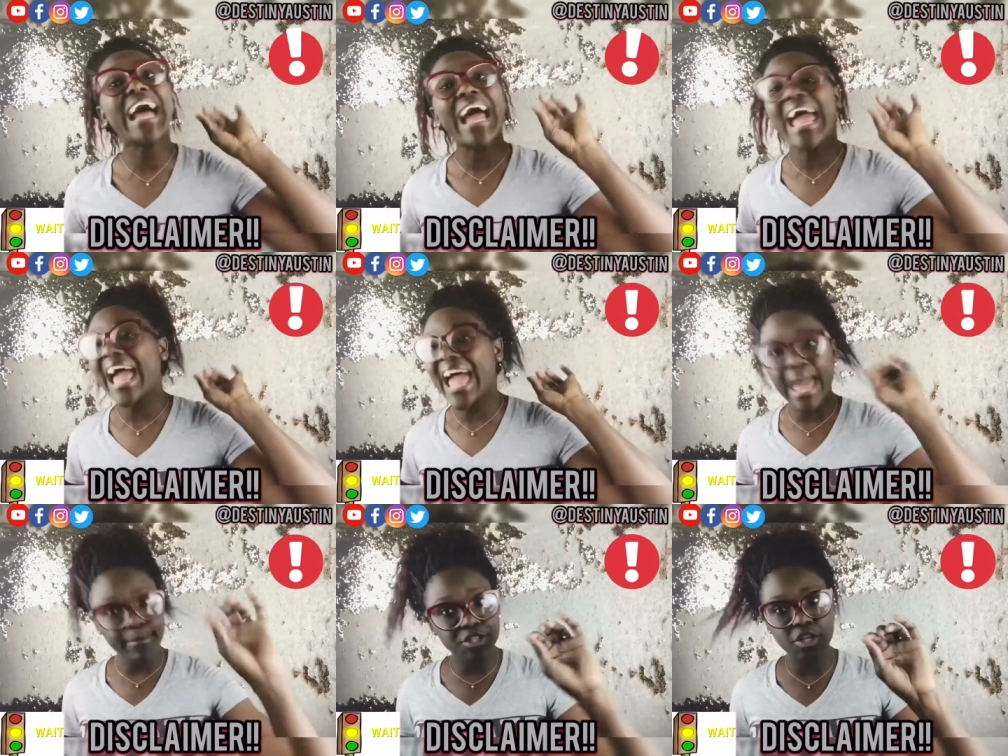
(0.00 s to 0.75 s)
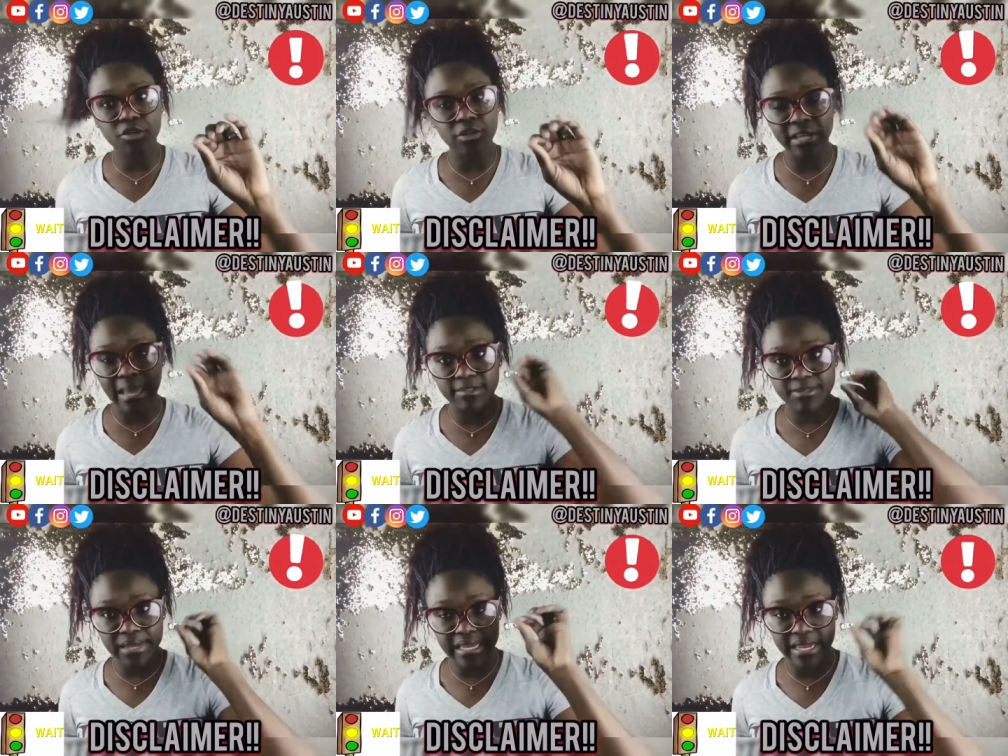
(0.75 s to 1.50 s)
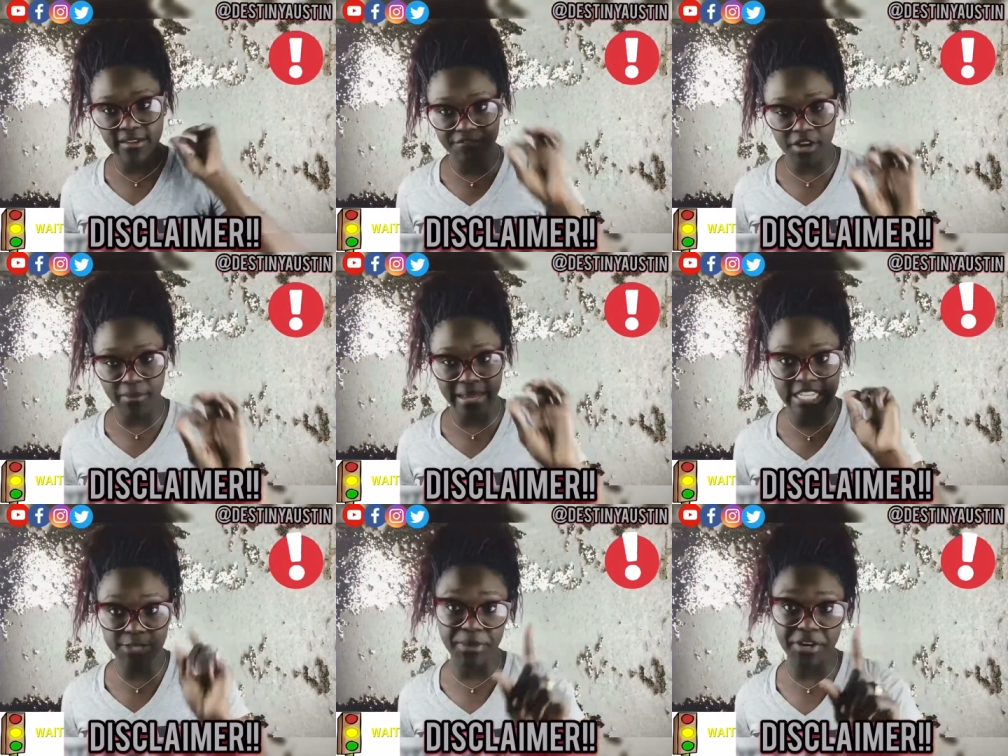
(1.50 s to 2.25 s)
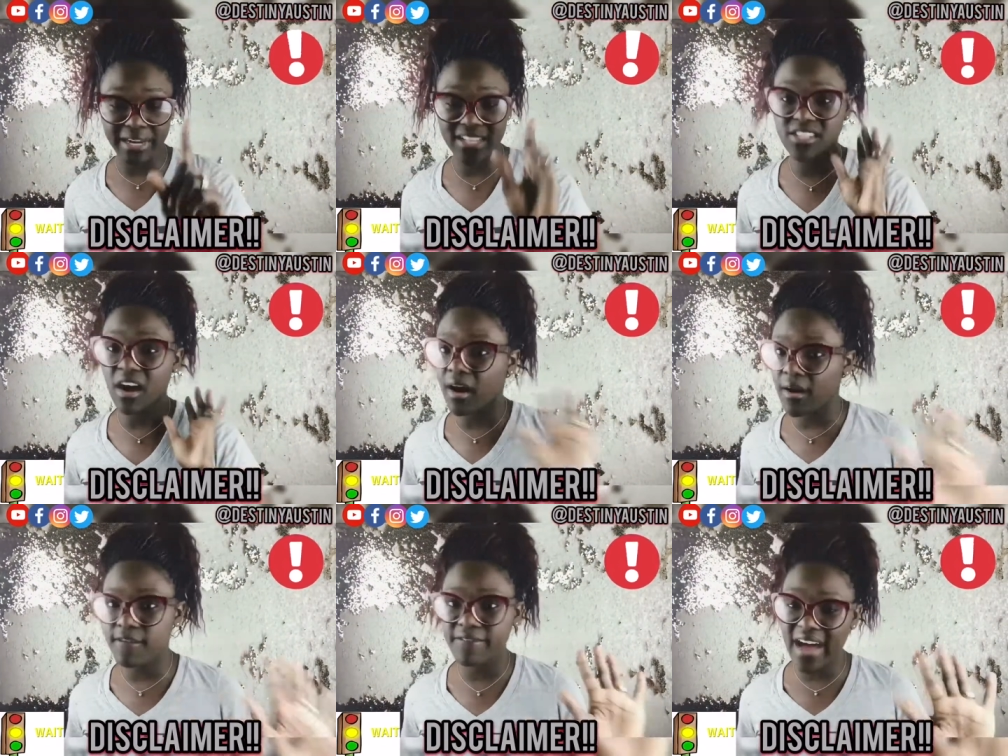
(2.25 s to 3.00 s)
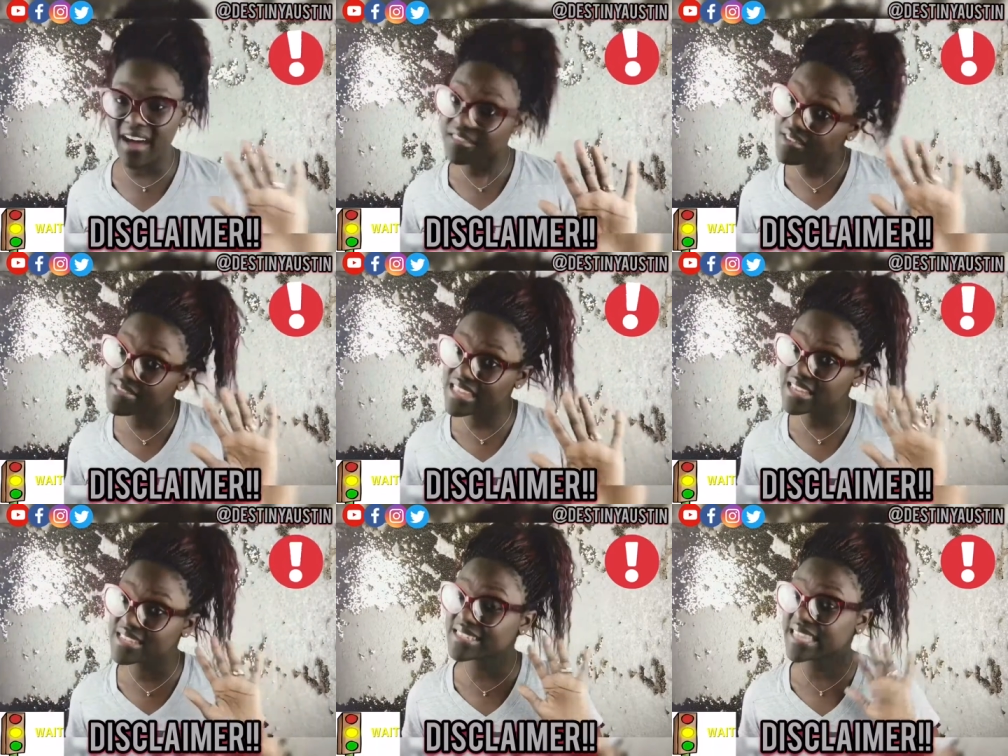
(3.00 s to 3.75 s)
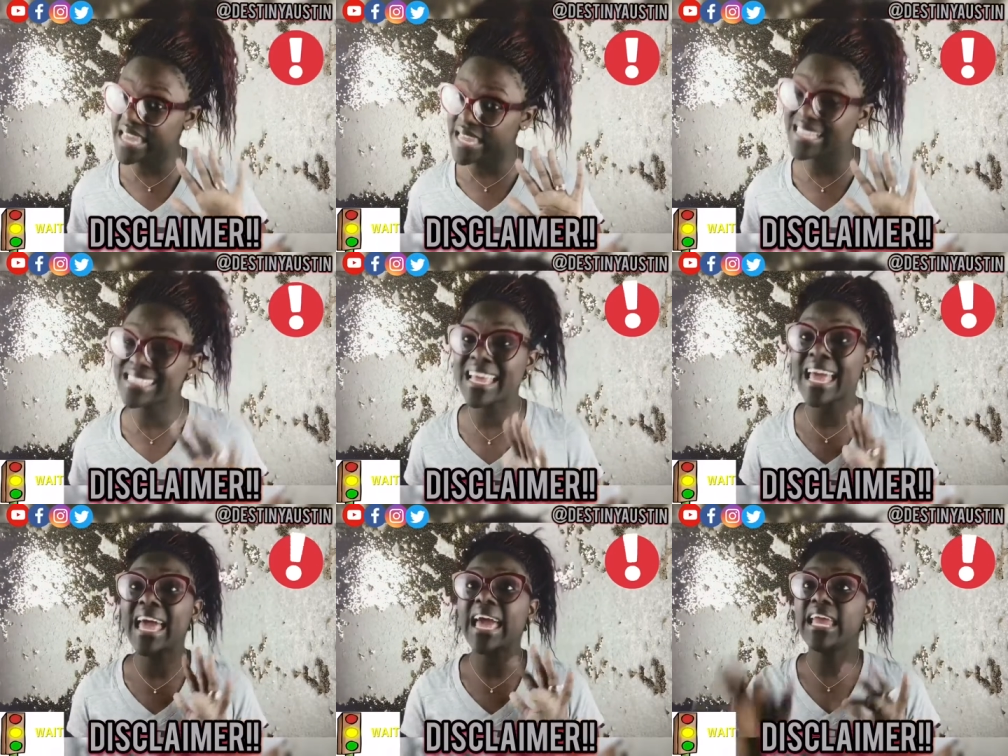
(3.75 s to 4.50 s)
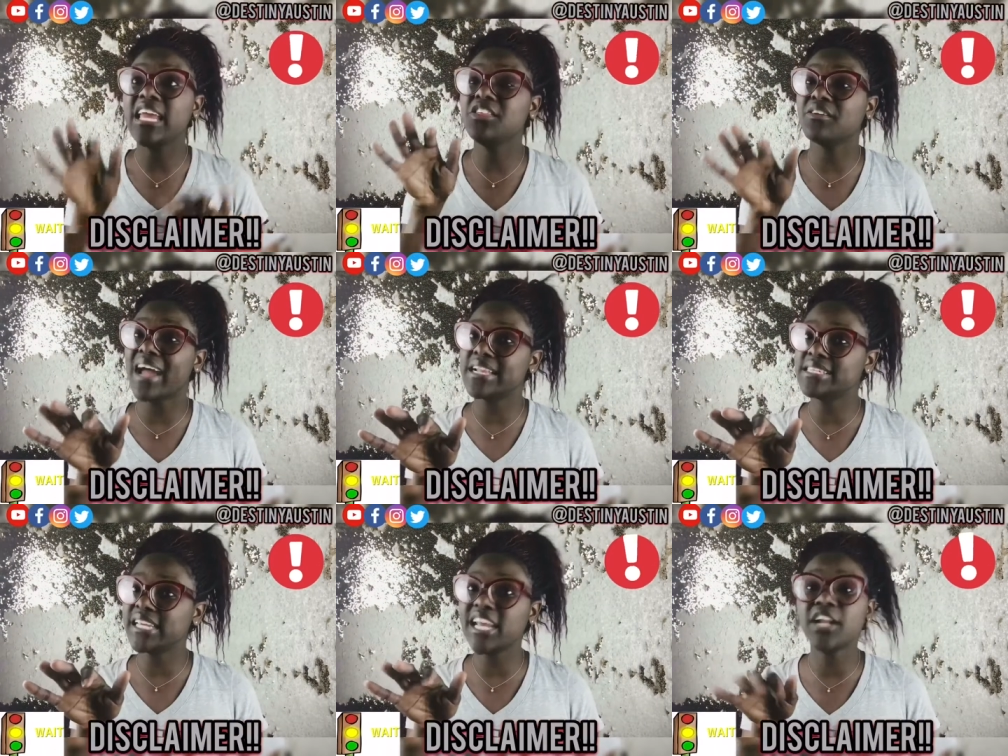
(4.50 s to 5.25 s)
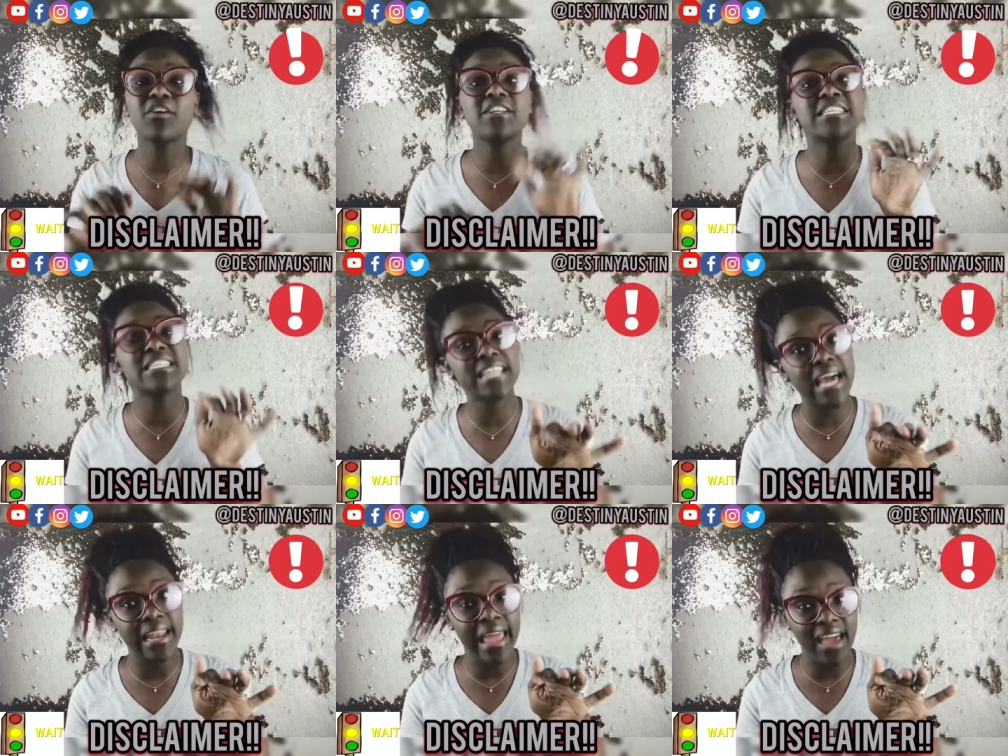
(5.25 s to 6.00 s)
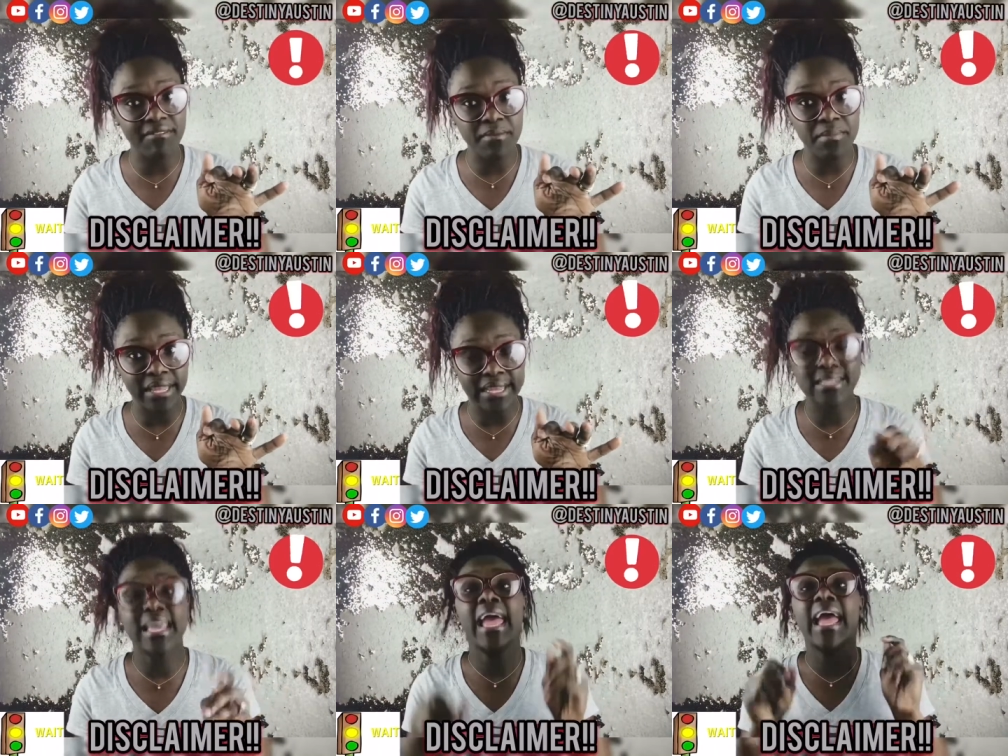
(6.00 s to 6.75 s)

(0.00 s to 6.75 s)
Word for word: I absolutely am speaking from experience. All five of these things either I did or did not have in place.